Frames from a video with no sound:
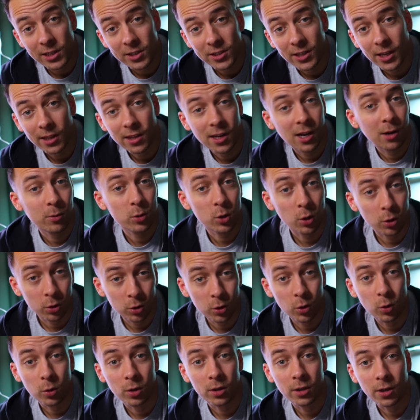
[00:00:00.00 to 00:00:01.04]
said that I was going to
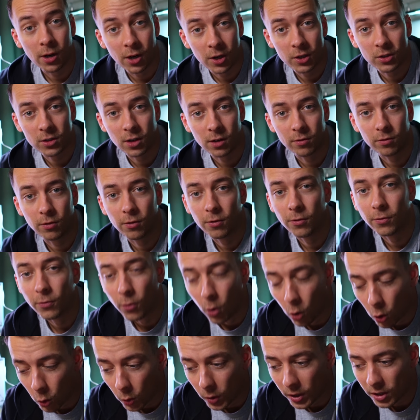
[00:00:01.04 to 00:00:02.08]
do a dark start for
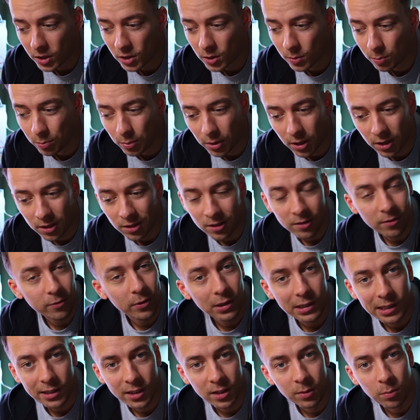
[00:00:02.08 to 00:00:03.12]
4 weeks, but I feel
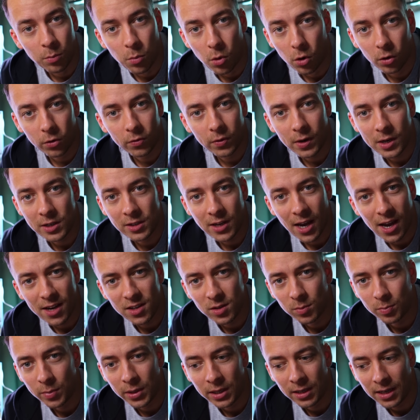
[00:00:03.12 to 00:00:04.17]
like the mold phase
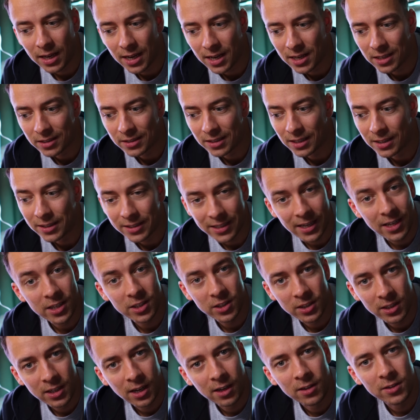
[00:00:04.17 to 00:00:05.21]
hasn't been as
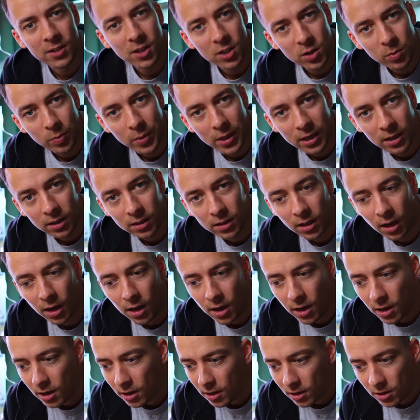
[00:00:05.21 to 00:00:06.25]
intense as I anticipated,
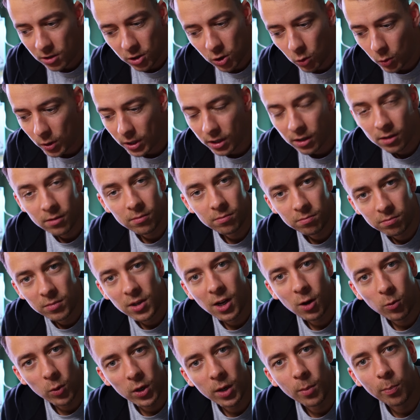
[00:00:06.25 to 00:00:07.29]
so we can
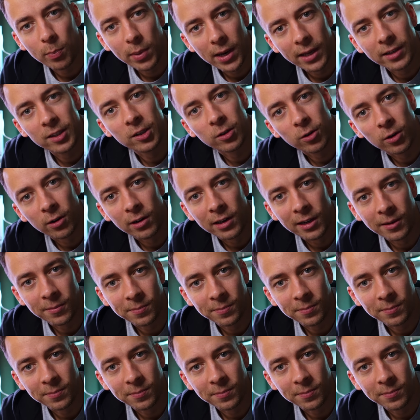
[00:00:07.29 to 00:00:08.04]
plant it early.